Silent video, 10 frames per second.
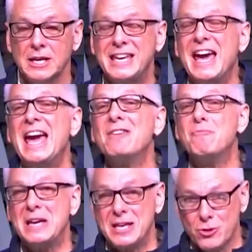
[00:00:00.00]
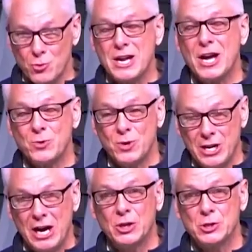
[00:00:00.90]
gave me
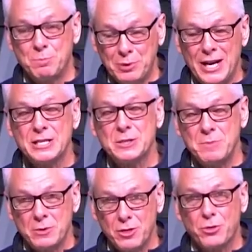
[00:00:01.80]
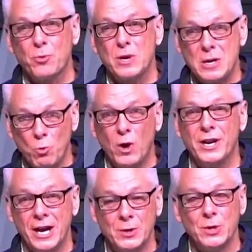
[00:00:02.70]
$300, blessed me with three
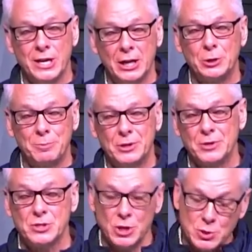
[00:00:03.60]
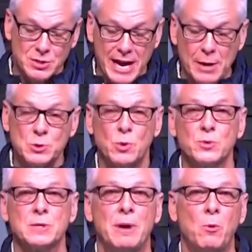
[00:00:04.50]
$100 bills. That was what
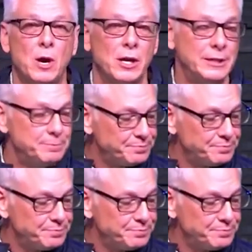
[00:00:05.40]
was in my wallet.